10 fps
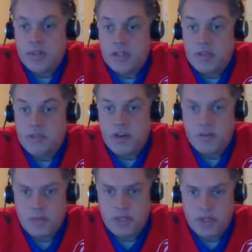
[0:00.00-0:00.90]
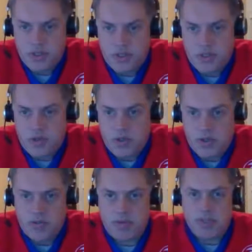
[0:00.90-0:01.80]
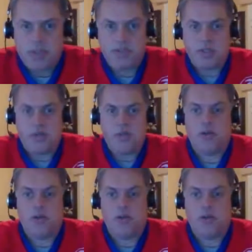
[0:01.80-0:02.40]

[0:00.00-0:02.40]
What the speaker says: I believe Garrett Billings is doing the same thing this year.